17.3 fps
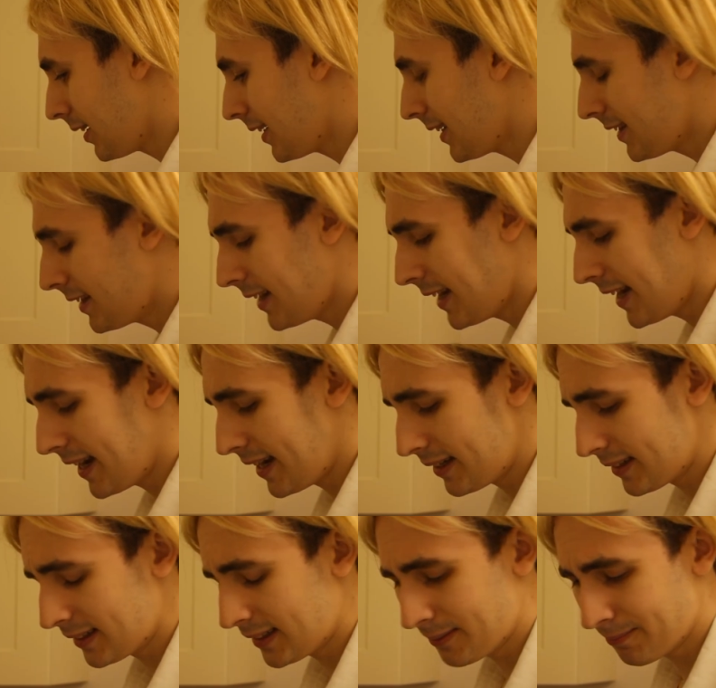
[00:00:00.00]
Could
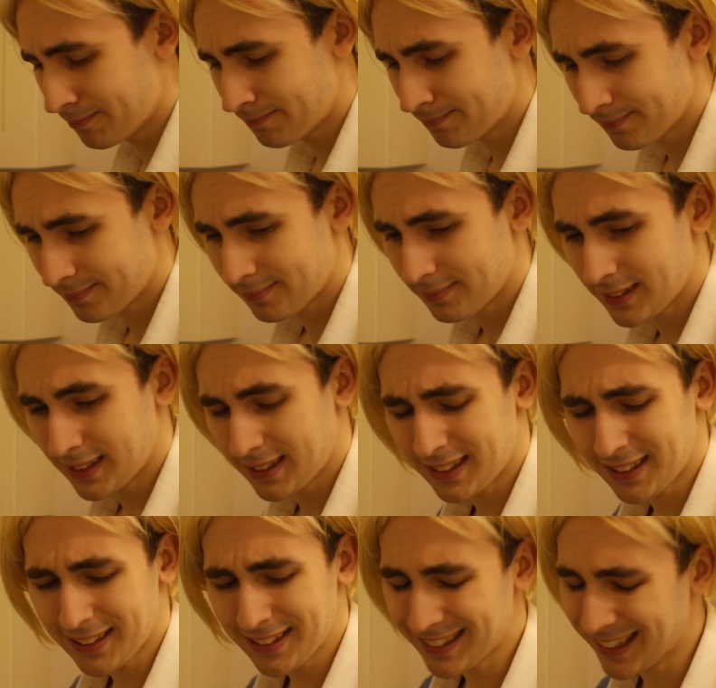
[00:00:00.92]

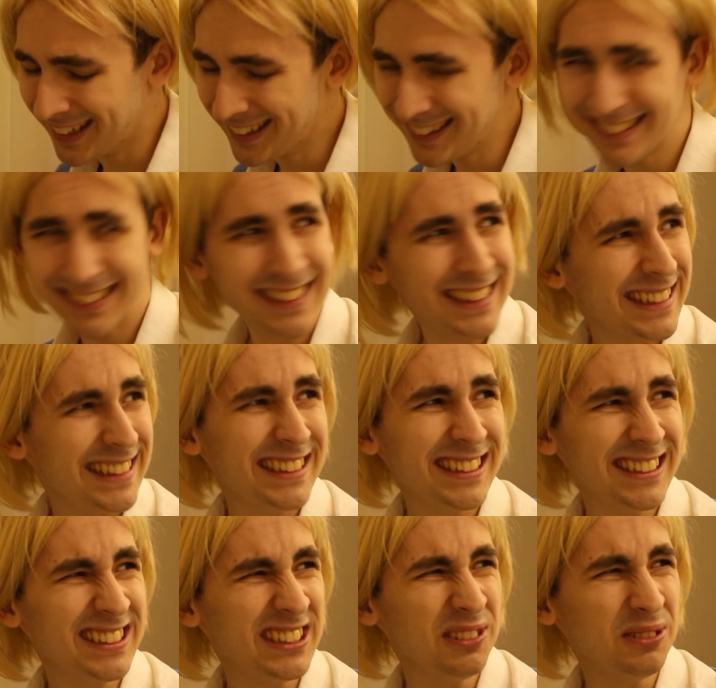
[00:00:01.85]

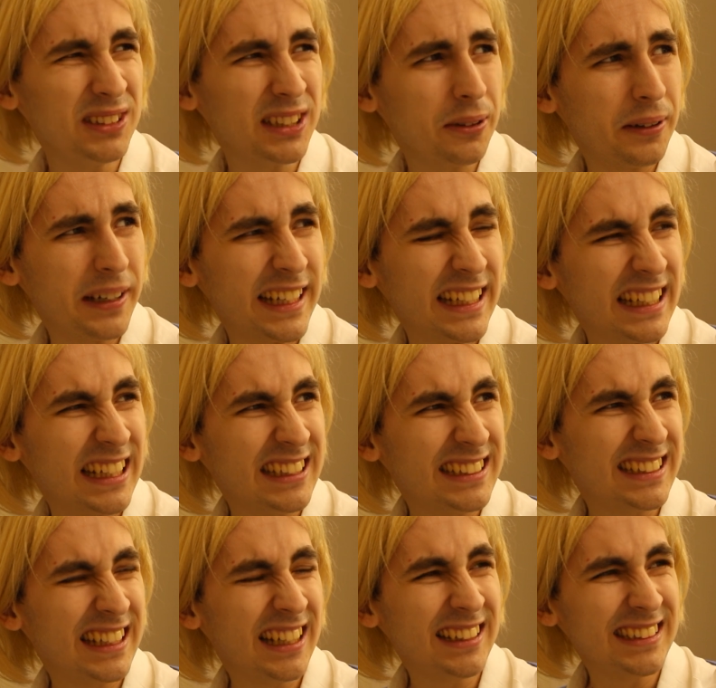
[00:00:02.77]
you do it?
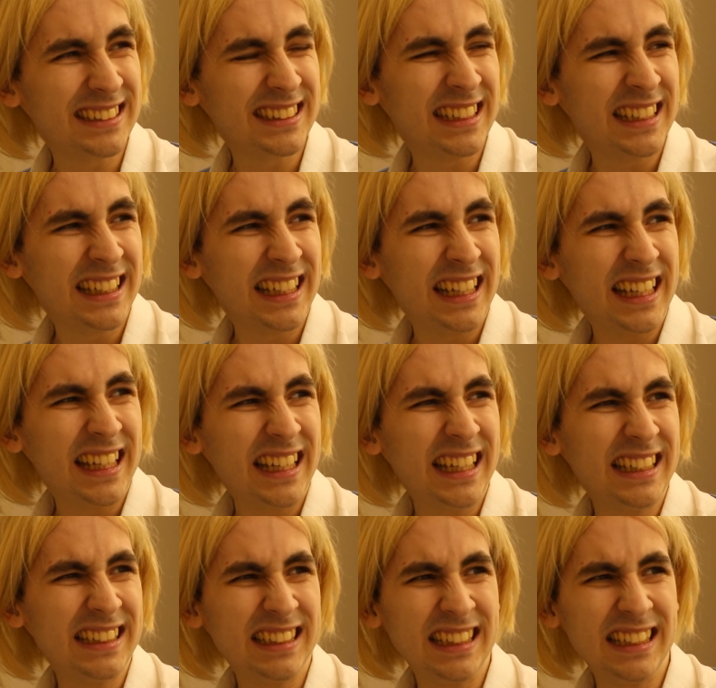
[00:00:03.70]

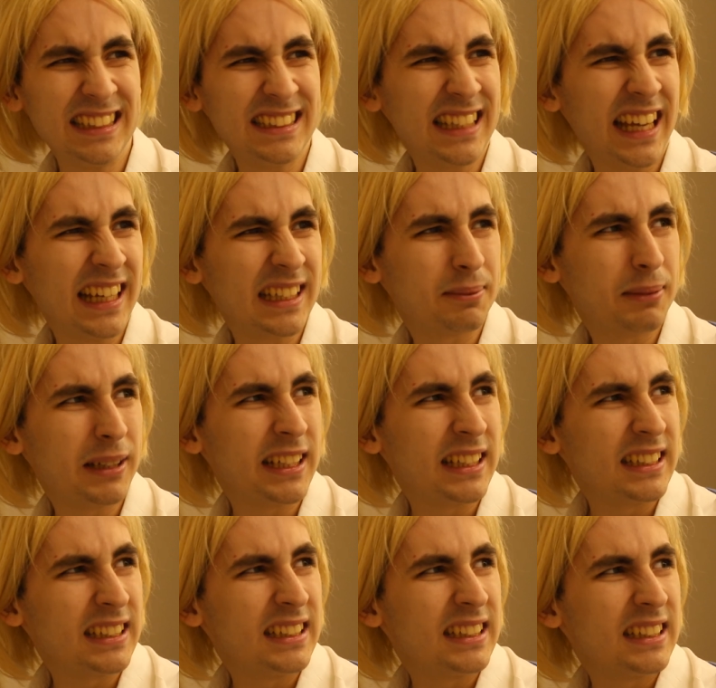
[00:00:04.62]
He scares me.